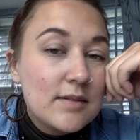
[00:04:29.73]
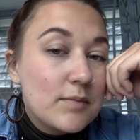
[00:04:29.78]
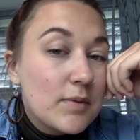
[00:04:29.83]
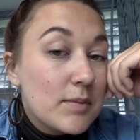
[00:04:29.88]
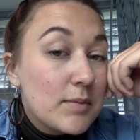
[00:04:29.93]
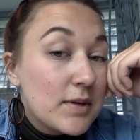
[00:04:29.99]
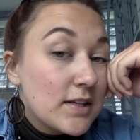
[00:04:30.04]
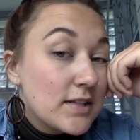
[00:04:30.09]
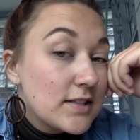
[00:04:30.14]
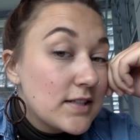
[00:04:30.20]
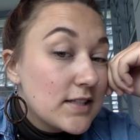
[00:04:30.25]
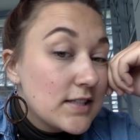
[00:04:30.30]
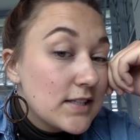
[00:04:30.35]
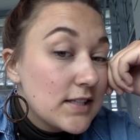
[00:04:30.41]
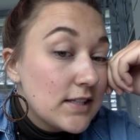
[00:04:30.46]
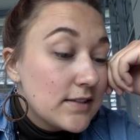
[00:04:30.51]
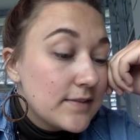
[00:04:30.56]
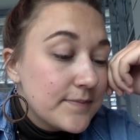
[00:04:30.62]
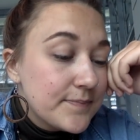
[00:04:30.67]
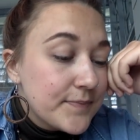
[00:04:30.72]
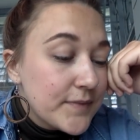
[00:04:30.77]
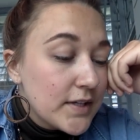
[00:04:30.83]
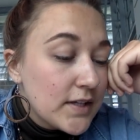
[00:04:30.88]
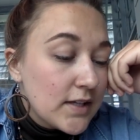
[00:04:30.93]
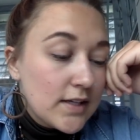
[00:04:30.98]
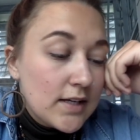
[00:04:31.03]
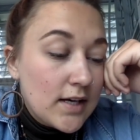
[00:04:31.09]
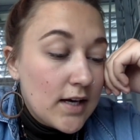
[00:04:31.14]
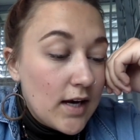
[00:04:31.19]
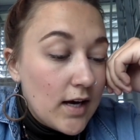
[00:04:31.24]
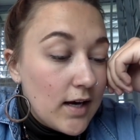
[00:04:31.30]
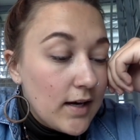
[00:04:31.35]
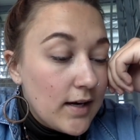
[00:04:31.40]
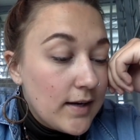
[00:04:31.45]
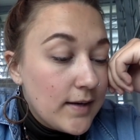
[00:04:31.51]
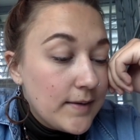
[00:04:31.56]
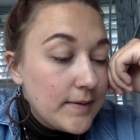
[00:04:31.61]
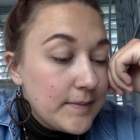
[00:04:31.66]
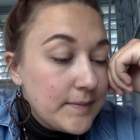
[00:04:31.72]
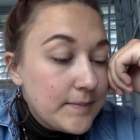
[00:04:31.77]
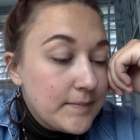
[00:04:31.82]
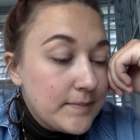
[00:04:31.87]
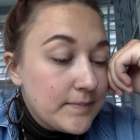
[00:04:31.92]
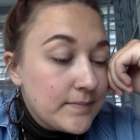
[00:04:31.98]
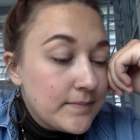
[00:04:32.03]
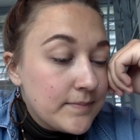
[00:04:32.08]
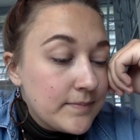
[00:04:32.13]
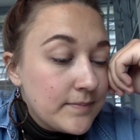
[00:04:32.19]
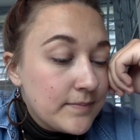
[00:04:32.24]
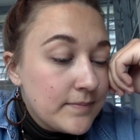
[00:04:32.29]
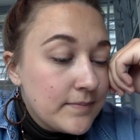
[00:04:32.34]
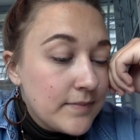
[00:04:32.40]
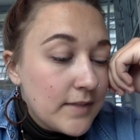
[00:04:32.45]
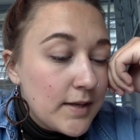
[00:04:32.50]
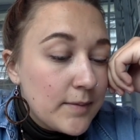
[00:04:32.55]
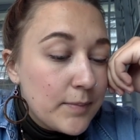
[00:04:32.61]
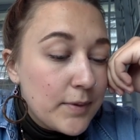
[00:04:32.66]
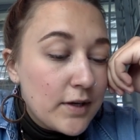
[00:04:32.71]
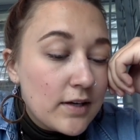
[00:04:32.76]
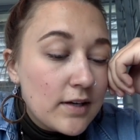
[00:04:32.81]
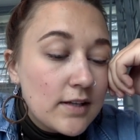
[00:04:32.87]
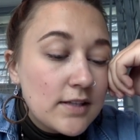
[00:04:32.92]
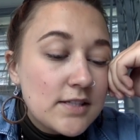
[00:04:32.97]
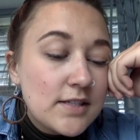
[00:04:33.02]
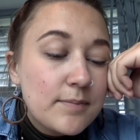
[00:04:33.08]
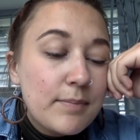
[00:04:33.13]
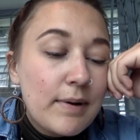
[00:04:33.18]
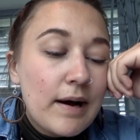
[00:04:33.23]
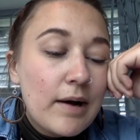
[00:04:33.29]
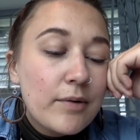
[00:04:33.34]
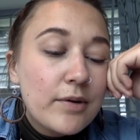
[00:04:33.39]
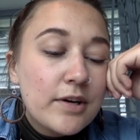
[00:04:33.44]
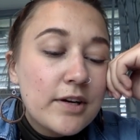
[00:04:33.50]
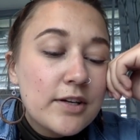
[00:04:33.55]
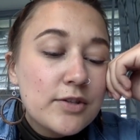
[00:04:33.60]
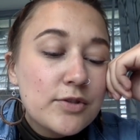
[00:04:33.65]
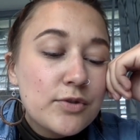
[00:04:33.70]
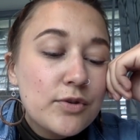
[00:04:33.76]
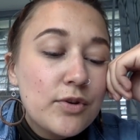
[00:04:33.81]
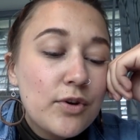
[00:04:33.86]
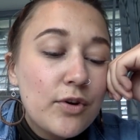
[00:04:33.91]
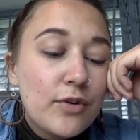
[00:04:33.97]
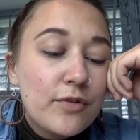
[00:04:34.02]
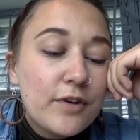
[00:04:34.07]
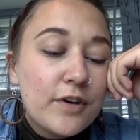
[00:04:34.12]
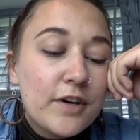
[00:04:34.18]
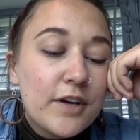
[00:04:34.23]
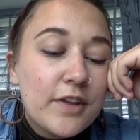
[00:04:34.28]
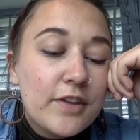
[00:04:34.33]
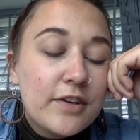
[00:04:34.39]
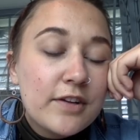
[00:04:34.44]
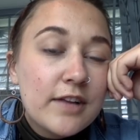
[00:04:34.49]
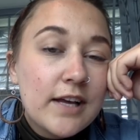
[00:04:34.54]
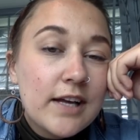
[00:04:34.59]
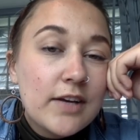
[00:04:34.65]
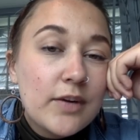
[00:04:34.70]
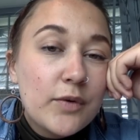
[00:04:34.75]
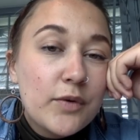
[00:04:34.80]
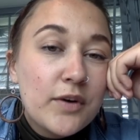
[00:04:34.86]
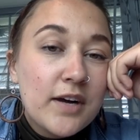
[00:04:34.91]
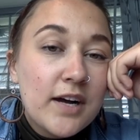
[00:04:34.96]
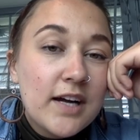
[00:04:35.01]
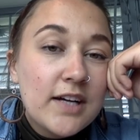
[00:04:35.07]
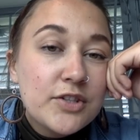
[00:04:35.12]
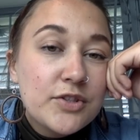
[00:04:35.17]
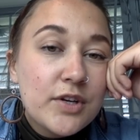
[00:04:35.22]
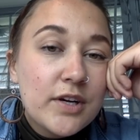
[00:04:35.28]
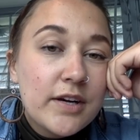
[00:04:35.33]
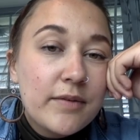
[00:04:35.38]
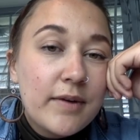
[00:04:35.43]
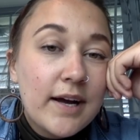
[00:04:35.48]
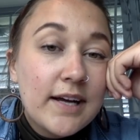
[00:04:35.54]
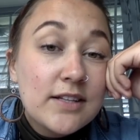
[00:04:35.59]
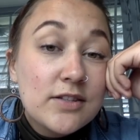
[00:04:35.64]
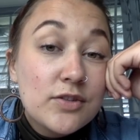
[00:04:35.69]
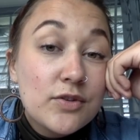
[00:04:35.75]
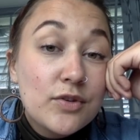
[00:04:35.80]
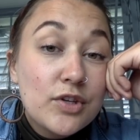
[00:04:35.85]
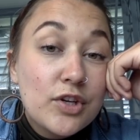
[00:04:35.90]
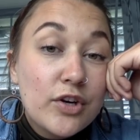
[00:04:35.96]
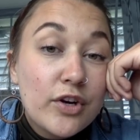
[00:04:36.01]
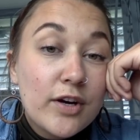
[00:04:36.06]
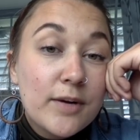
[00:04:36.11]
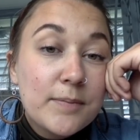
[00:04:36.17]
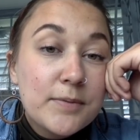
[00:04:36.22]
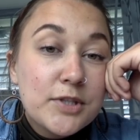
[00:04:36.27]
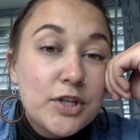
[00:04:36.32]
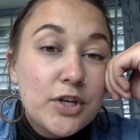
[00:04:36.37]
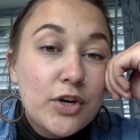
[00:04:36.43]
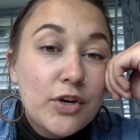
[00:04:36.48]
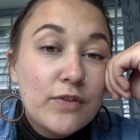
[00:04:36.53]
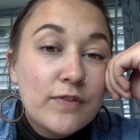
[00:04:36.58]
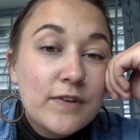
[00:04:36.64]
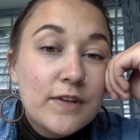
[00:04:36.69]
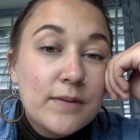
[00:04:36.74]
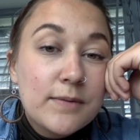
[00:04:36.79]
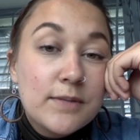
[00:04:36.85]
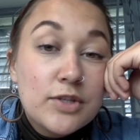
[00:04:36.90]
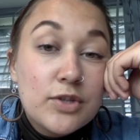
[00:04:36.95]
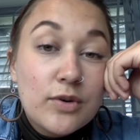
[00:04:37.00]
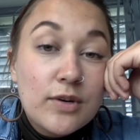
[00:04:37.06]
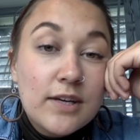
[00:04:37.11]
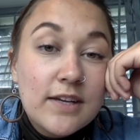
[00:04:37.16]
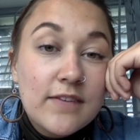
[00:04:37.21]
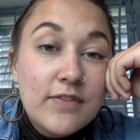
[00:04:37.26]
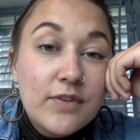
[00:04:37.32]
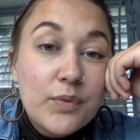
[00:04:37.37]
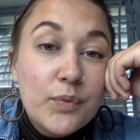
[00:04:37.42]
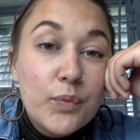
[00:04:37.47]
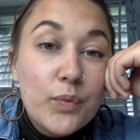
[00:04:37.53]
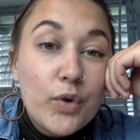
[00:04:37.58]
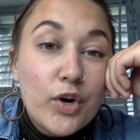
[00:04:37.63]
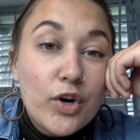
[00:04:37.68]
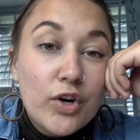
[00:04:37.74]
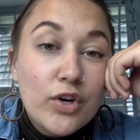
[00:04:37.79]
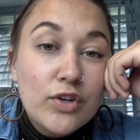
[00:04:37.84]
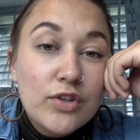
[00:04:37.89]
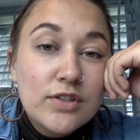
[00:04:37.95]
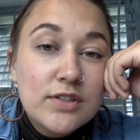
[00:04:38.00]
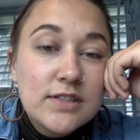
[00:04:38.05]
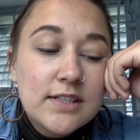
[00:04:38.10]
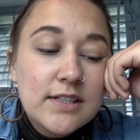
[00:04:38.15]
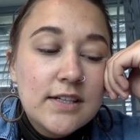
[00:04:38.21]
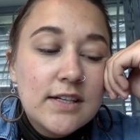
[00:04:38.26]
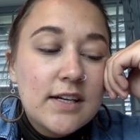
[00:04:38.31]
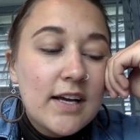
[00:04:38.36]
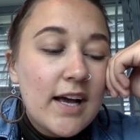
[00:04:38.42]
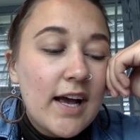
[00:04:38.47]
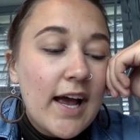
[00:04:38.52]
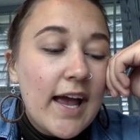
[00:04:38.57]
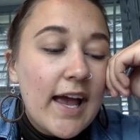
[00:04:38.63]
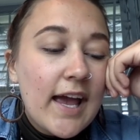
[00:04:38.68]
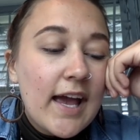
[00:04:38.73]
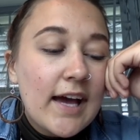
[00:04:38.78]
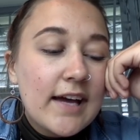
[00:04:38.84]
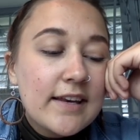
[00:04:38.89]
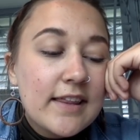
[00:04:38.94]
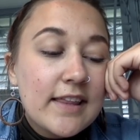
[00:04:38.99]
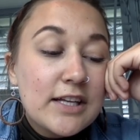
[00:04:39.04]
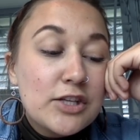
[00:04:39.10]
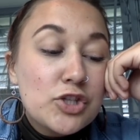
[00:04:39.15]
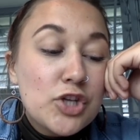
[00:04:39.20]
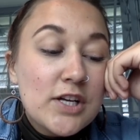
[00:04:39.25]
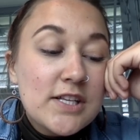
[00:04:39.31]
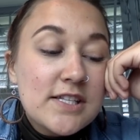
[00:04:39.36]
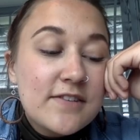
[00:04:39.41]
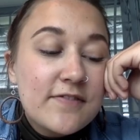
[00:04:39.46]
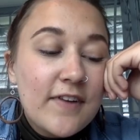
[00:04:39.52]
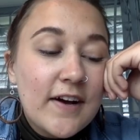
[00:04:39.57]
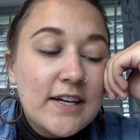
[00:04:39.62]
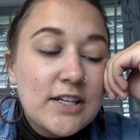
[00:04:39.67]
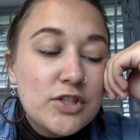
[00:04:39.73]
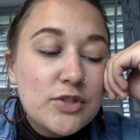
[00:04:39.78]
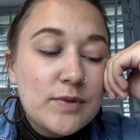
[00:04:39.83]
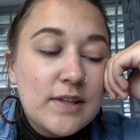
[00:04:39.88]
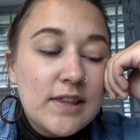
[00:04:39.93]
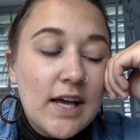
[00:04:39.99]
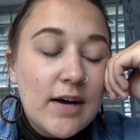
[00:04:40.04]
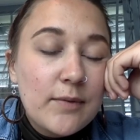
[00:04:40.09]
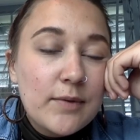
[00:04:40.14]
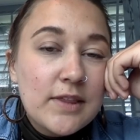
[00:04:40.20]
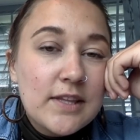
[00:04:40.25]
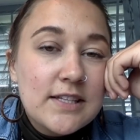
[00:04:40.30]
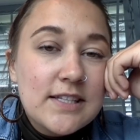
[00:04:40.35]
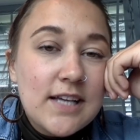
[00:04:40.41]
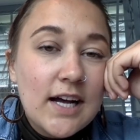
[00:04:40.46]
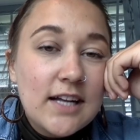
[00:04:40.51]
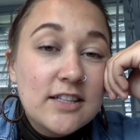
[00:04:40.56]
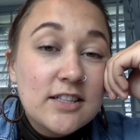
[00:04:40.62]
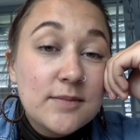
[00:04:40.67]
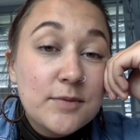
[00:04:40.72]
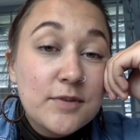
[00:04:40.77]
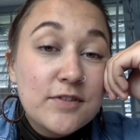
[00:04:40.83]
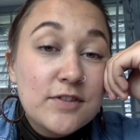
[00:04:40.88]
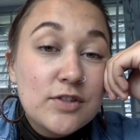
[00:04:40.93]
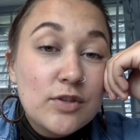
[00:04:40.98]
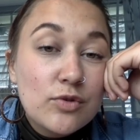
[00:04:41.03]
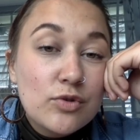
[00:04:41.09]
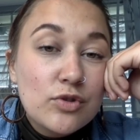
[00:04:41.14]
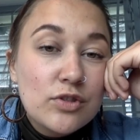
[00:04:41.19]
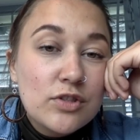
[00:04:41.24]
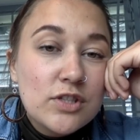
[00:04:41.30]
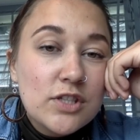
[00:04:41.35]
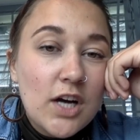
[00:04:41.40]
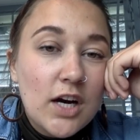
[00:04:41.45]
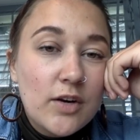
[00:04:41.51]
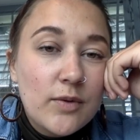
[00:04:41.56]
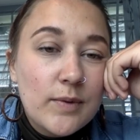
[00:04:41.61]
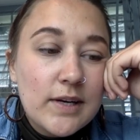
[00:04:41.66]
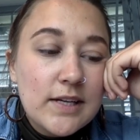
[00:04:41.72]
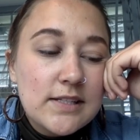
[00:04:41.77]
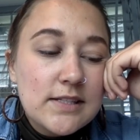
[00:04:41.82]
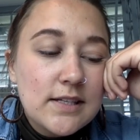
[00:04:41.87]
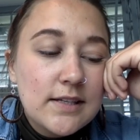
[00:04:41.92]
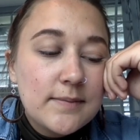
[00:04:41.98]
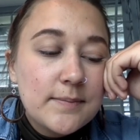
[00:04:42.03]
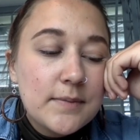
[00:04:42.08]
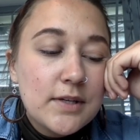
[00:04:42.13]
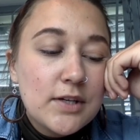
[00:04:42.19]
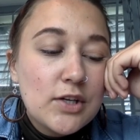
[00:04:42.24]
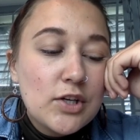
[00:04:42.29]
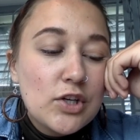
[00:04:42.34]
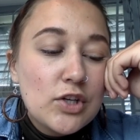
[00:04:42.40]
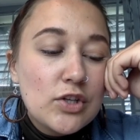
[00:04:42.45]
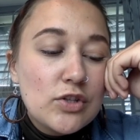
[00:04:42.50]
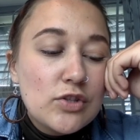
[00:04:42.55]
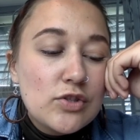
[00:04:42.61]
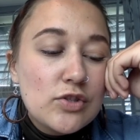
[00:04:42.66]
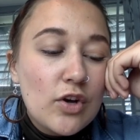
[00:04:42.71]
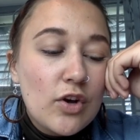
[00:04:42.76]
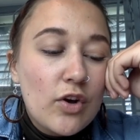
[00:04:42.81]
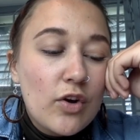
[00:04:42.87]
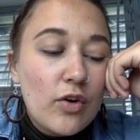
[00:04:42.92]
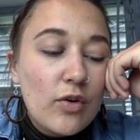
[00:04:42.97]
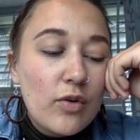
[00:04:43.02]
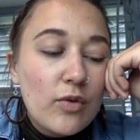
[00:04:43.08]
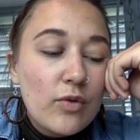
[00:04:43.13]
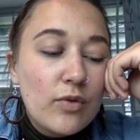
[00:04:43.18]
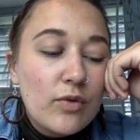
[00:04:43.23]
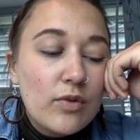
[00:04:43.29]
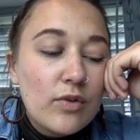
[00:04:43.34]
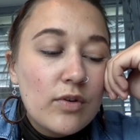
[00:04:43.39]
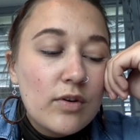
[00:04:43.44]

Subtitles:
maybe they succeed. Imperialism, power, control over another land or country, right? So Europe took over the majority of the world, and they justified doing that with this concept of social Darwinism. So